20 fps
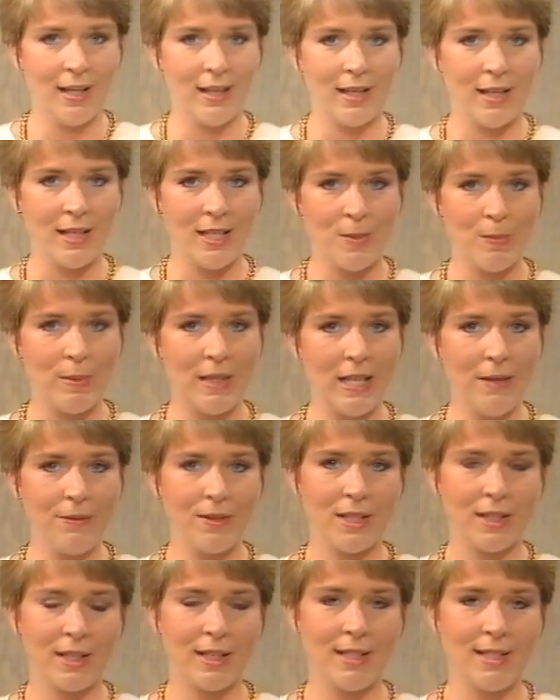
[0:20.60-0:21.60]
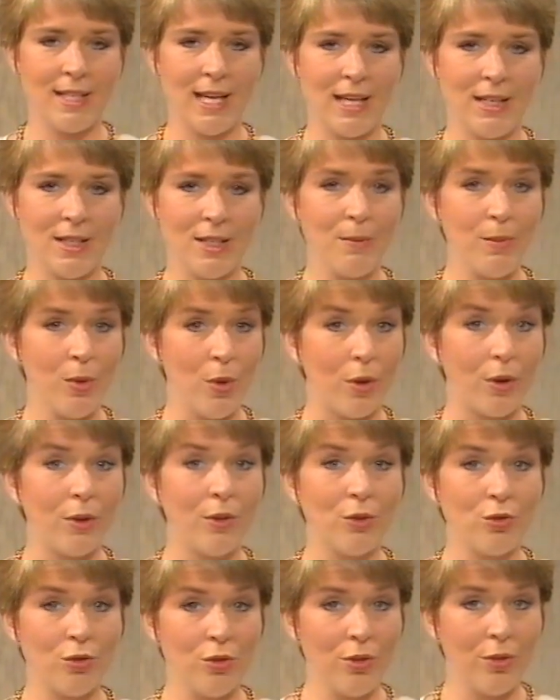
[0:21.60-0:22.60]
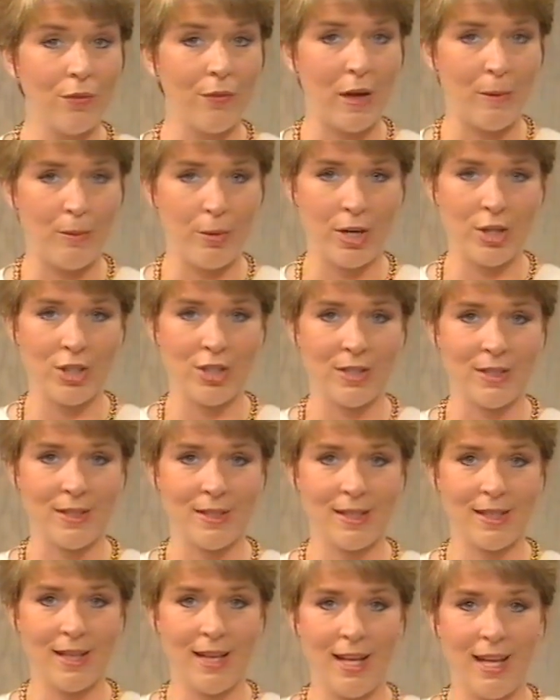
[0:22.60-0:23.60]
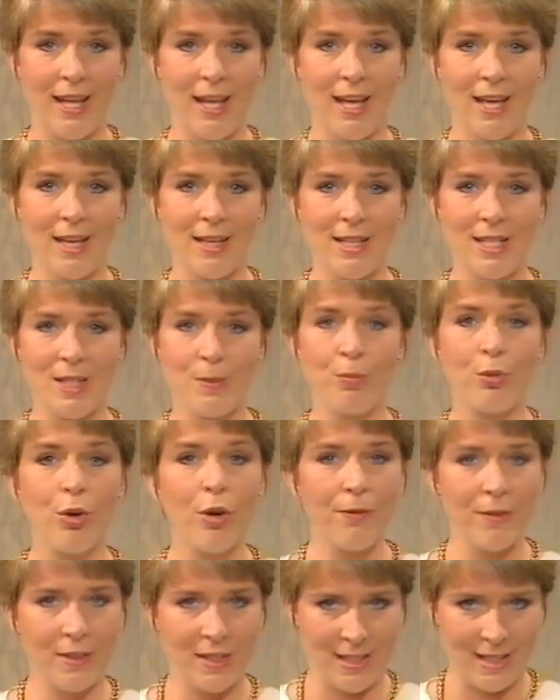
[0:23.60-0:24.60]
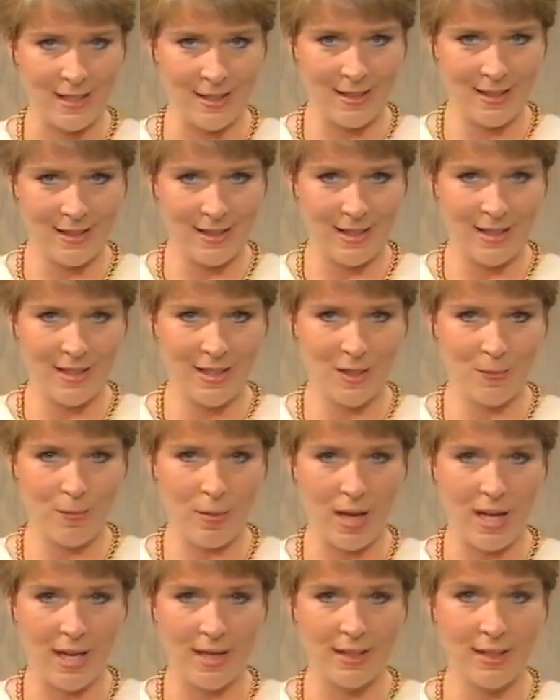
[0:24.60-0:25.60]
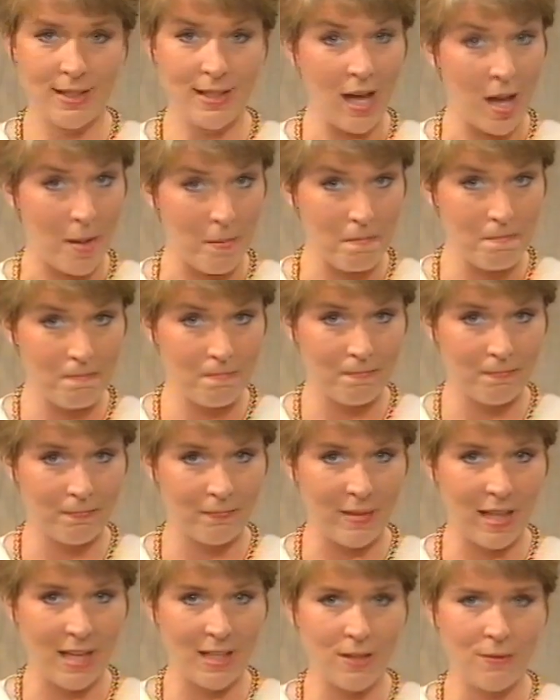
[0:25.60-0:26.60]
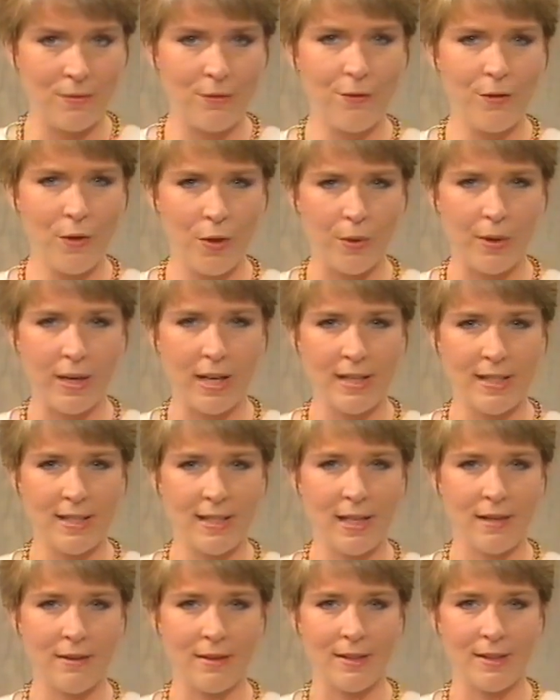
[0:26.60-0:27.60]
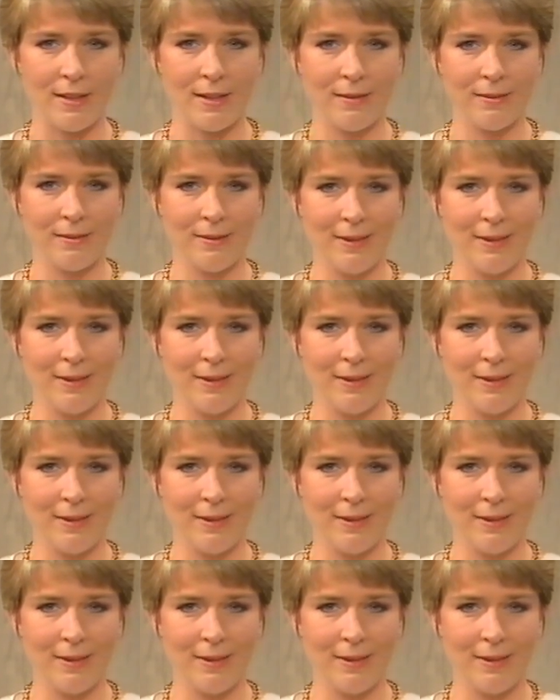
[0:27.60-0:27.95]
Now, his beliefs are contained in a book, The Truth Vibrations, and his prophecies inspired some and infuriated others.